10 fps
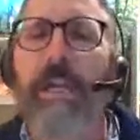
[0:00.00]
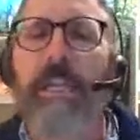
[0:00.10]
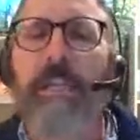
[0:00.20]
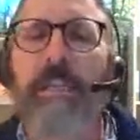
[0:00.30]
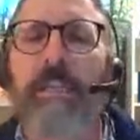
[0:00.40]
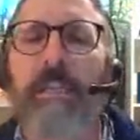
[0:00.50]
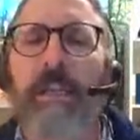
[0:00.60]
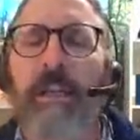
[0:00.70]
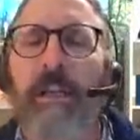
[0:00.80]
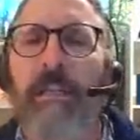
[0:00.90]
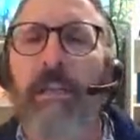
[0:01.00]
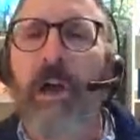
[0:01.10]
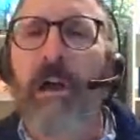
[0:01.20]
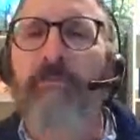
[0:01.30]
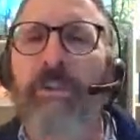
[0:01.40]
right?
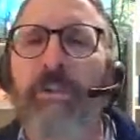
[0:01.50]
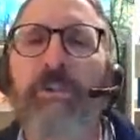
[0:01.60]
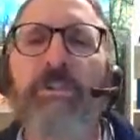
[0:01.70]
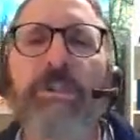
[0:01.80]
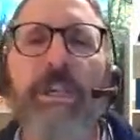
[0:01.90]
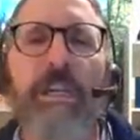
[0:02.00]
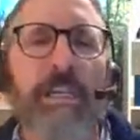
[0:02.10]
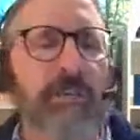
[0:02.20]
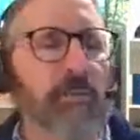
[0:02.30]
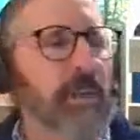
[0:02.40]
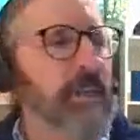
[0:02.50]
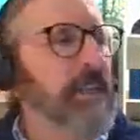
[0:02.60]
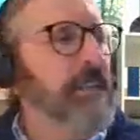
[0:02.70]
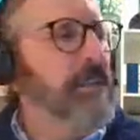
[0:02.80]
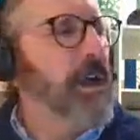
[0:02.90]
Law of inertia is what
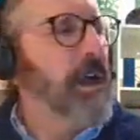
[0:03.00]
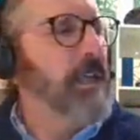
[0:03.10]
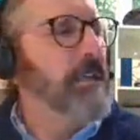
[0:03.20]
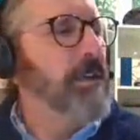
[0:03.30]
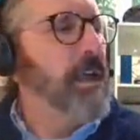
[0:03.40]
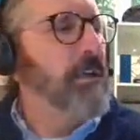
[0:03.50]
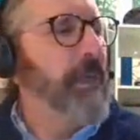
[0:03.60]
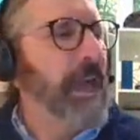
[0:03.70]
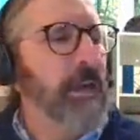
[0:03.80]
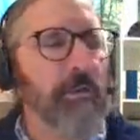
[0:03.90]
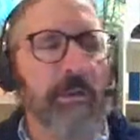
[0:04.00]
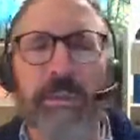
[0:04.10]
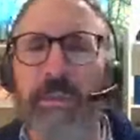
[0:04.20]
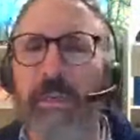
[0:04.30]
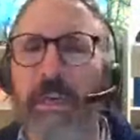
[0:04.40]
this law is all about.
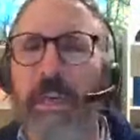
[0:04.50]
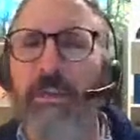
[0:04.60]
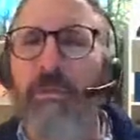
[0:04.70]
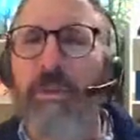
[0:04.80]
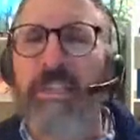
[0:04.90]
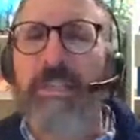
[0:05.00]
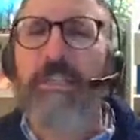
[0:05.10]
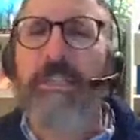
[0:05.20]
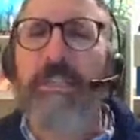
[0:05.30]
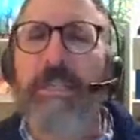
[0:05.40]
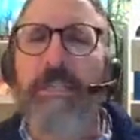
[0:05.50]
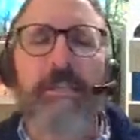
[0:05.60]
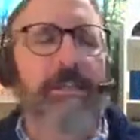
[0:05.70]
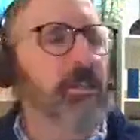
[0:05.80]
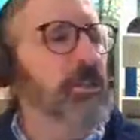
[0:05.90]
The
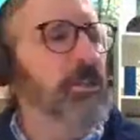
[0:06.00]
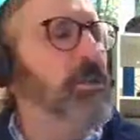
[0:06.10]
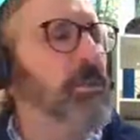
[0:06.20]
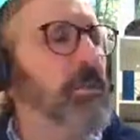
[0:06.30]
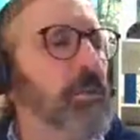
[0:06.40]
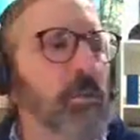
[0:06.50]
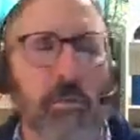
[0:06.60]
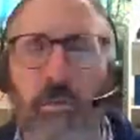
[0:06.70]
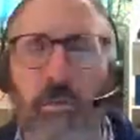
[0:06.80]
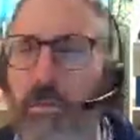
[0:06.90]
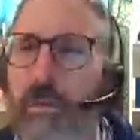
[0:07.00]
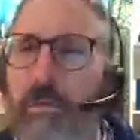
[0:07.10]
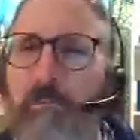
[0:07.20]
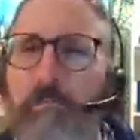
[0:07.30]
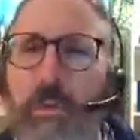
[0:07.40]
resistance to
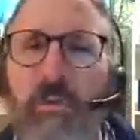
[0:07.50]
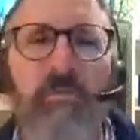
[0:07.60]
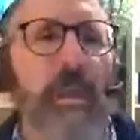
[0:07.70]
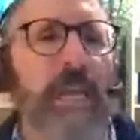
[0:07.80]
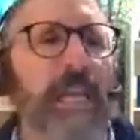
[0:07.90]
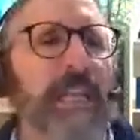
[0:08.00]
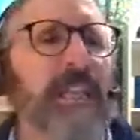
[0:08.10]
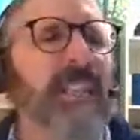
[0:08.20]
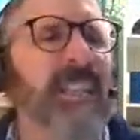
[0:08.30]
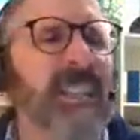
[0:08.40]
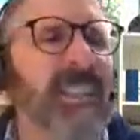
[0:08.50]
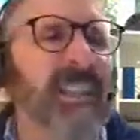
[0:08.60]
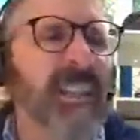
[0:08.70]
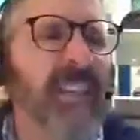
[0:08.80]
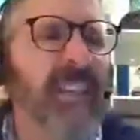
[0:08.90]
movement,
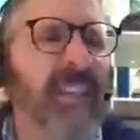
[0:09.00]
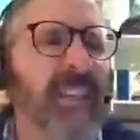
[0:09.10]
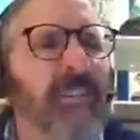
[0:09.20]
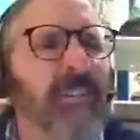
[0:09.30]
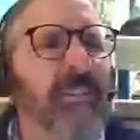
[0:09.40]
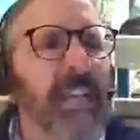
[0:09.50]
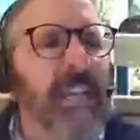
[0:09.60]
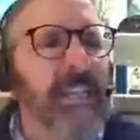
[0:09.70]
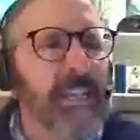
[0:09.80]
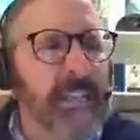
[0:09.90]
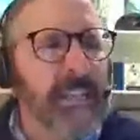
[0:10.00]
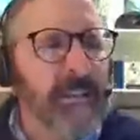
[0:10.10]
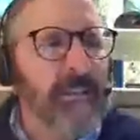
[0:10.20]
right?